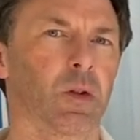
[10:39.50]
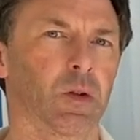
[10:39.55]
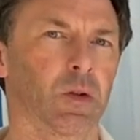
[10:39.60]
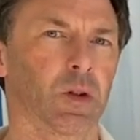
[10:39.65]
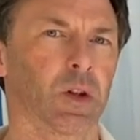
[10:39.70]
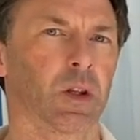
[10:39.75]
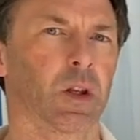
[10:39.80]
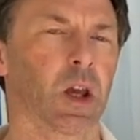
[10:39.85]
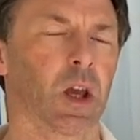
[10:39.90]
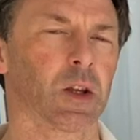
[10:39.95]

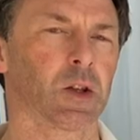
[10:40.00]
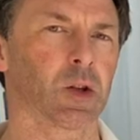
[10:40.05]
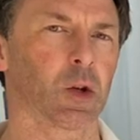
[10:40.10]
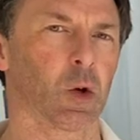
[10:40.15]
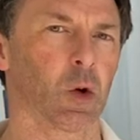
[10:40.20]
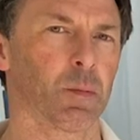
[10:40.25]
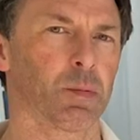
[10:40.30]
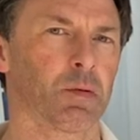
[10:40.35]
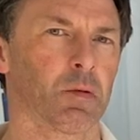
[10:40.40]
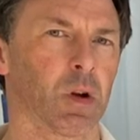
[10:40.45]
the
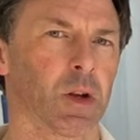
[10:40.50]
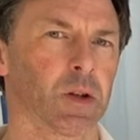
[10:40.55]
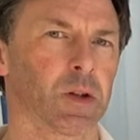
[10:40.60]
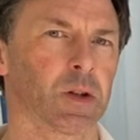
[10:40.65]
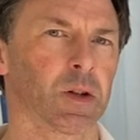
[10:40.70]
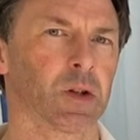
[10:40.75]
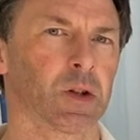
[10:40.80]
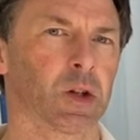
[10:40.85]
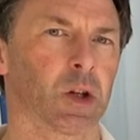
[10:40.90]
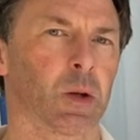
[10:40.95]
case
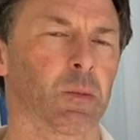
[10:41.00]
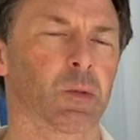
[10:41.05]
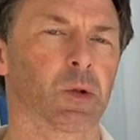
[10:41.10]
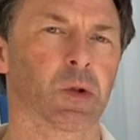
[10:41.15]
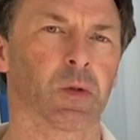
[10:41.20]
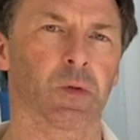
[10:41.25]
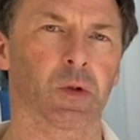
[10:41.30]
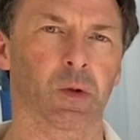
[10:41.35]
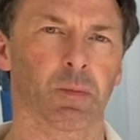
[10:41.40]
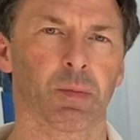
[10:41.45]
operates in
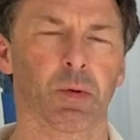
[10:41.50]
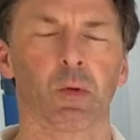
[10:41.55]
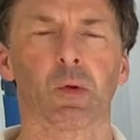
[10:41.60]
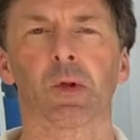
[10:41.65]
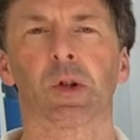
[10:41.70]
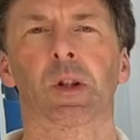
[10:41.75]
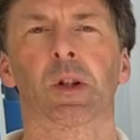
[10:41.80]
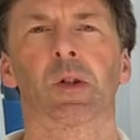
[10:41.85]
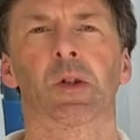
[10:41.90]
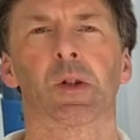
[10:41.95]
terms of
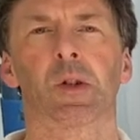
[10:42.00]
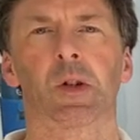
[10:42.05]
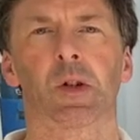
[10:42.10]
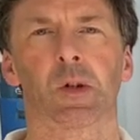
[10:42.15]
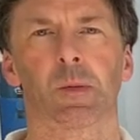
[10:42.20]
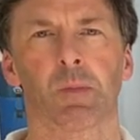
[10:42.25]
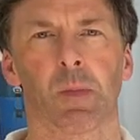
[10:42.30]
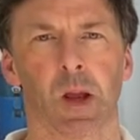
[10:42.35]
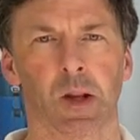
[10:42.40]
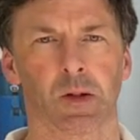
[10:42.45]
supporting and
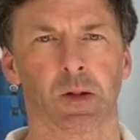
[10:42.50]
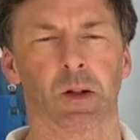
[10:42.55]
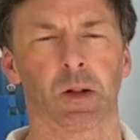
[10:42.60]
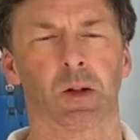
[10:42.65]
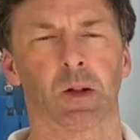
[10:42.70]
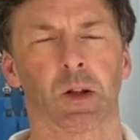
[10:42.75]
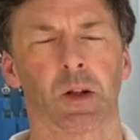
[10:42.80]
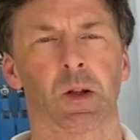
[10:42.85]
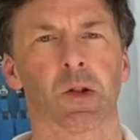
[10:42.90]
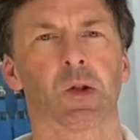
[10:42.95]

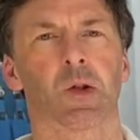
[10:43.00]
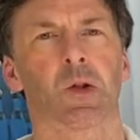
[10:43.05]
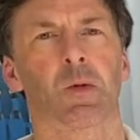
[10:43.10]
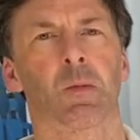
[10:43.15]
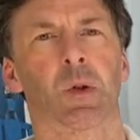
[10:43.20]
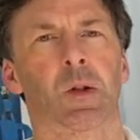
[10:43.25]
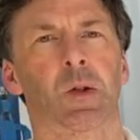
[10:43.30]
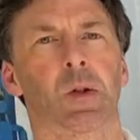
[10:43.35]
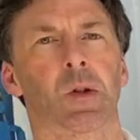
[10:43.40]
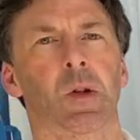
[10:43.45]
suspending the
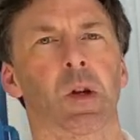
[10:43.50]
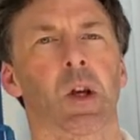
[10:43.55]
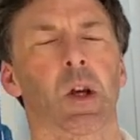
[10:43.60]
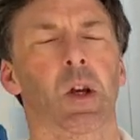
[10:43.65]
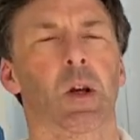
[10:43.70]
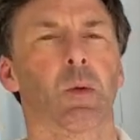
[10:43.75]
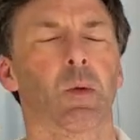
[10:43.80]
instruments,